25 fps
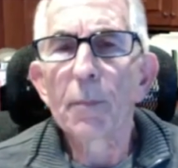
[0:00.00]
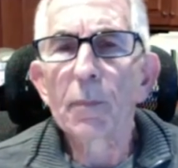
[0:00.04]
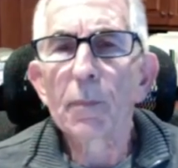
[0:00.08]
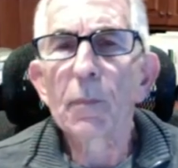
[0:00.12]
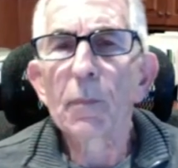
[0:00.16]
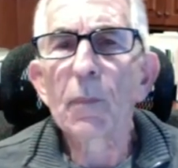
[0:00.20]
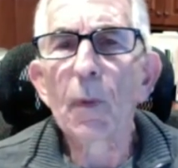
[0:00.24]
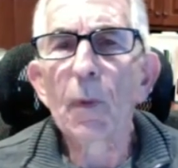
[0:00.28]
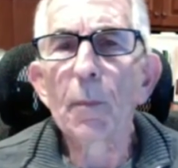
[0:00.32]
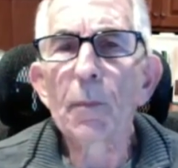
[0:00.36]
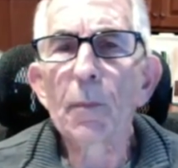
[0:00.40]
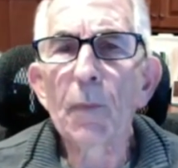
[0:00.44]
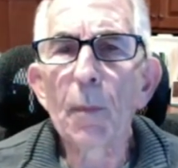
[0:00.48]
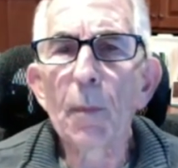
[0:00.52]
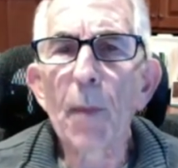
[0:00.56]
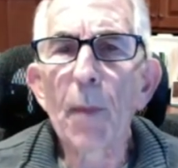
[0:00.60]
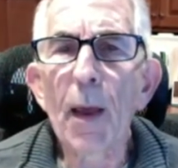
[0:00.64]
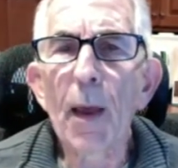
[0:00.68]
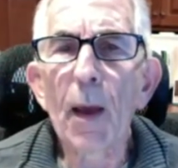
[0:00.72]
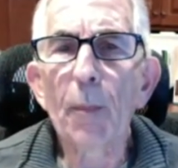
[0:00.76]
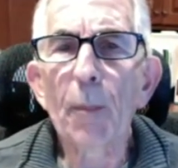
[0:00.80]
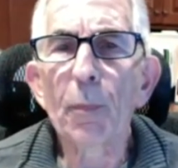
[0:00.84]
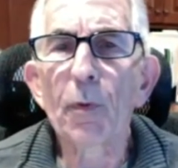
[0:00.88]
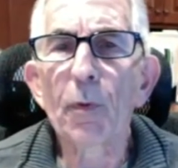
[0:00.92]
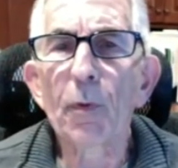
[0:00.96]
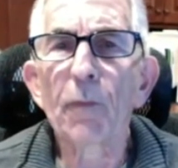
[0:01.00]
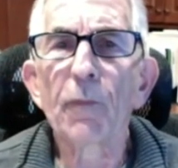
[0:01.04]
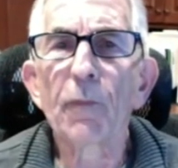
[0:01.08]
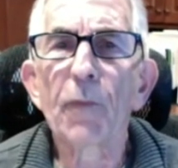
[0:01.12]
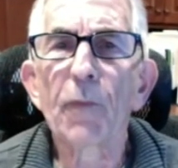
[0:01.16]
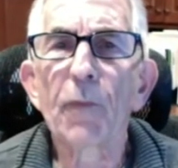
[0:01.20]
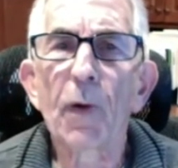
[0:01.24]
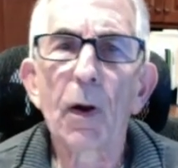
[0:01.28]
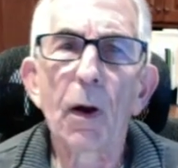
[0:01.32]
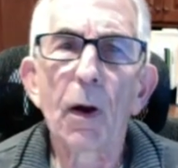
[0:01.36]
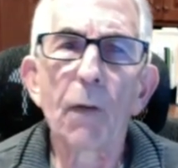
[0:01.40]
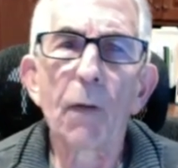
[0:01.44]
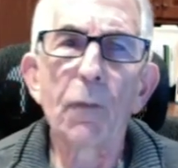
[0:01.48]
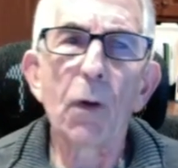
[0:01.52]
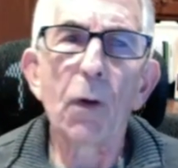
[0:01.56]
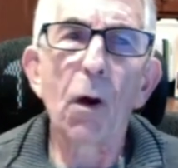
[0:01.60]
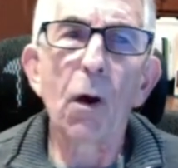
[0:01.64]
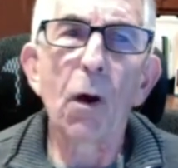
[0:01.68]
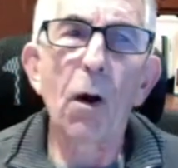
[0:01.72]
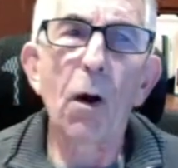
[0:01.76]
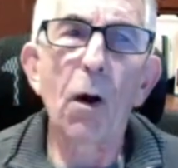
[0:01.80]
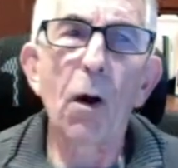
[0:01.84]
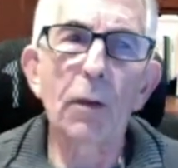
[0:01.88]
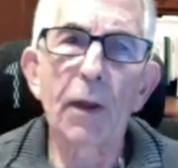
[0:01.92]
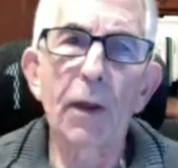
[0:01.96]
the map of the
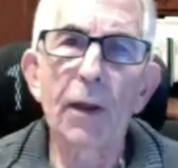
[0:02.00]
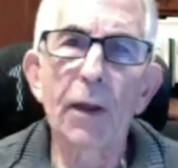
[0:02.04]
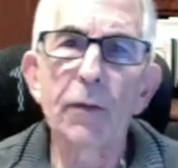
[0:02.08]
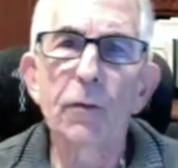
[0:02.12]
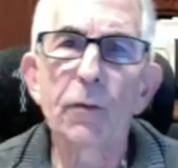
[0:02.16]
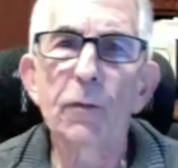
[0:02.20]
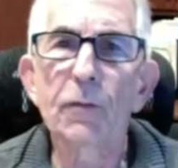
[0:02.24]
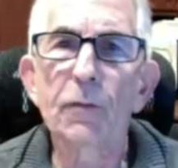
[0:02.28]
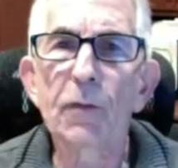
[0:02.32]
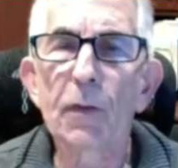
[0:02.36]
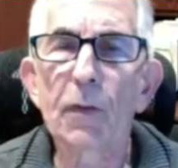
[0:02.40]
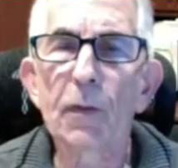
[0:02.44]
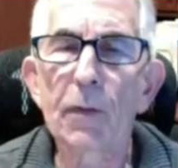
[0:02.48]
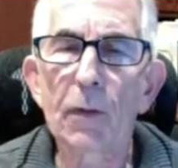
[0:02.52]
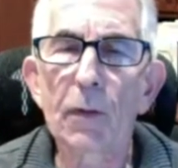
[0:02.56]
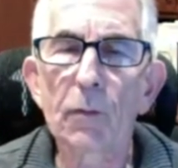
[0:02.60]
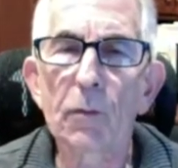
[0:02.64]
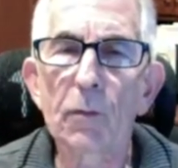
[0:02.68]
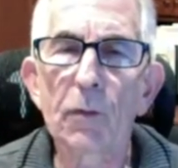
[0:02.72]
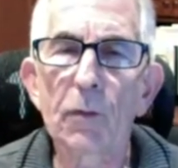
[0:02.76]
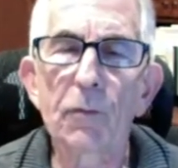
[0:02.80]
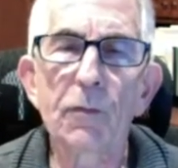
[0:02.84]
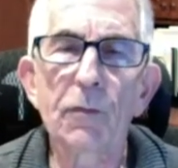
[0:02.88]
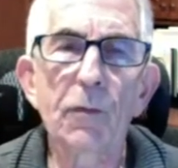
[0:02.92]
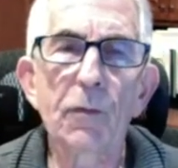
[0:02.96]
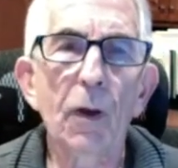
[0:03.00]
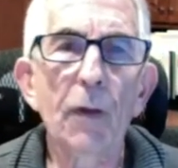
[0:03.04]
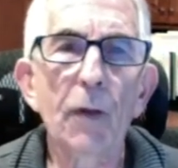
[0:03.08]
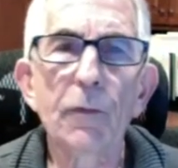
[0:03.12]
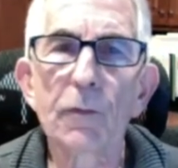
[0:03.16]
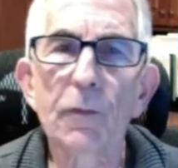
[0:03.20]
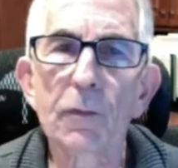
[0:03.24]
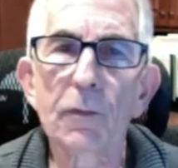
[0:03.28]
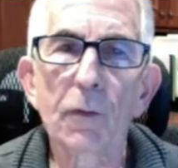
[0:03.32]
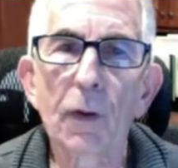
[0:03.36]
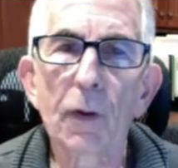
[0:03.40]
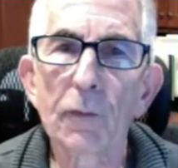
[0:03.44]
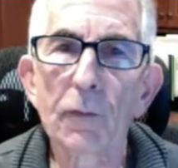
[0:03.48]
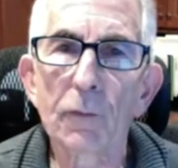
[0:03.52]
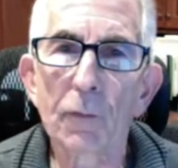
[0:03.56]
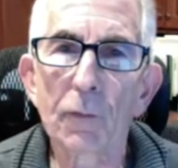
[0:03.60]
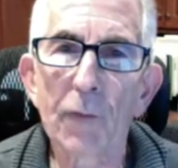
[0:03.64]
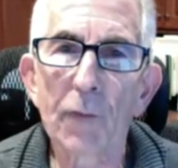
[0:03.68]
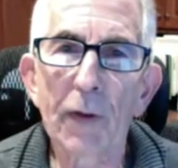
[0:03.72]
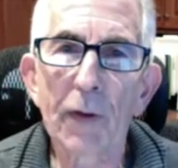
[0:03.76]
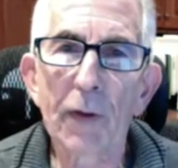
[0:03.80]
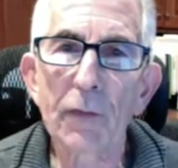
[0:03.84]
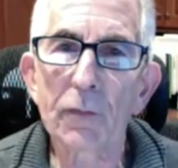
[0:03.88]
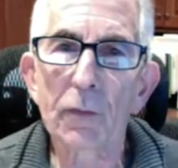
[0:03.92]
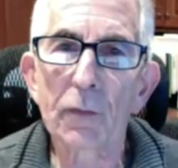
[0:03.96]
Heartland, you'll see that there's tons and tons of
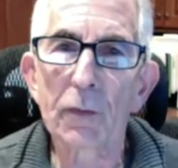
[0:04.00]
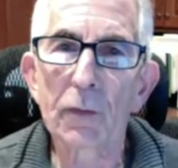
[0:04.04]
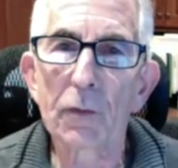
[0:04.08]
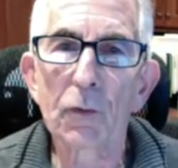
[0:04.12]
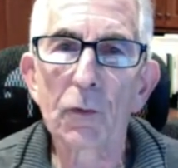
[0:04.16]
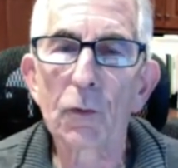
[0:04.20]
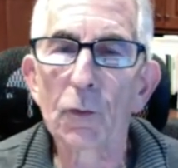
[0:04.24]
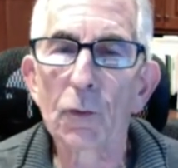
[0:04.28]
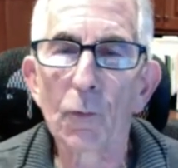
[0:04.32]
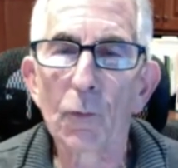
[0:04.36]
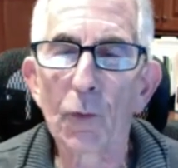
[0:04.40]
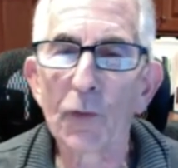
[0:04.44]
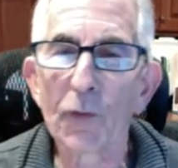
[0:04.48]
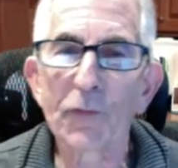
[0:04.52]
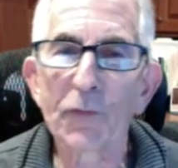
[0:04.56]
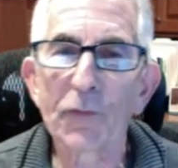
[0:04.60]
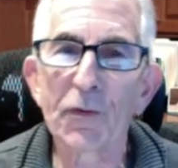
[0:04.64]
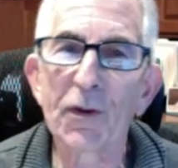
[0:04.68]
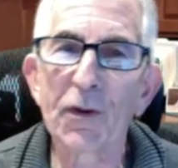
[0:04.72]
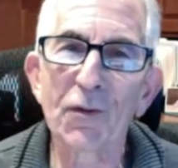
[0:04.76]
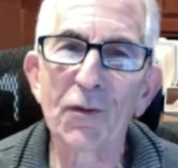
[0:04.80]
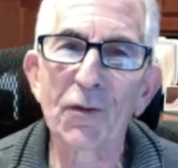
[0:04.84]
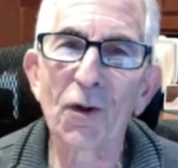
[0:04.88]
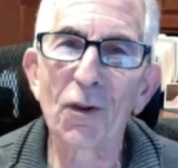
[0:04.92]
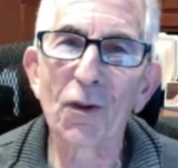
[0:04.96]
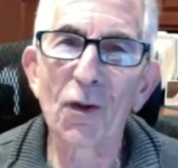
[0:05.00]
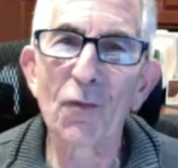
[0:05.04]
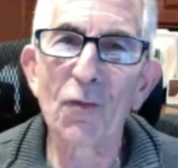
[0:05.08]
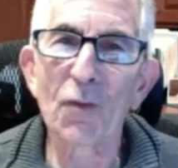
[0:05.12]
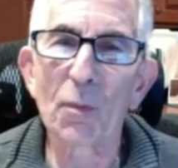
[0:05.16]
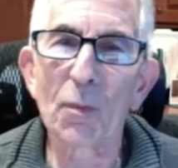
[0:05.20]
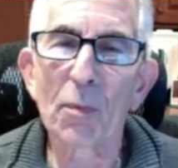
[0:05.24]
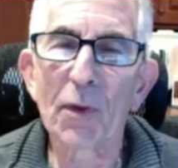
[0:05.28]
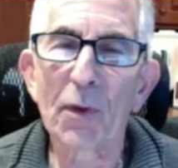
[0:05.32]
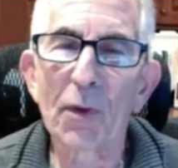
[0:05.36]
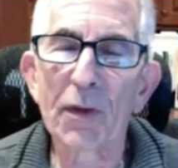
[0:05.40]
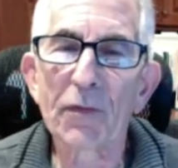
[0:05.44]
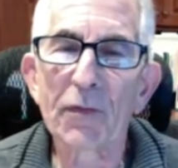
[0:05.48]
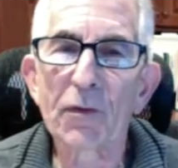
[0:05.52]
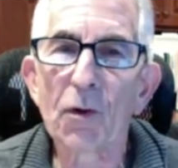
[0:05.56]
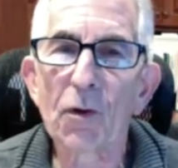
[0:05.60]
excellent universities all over the place.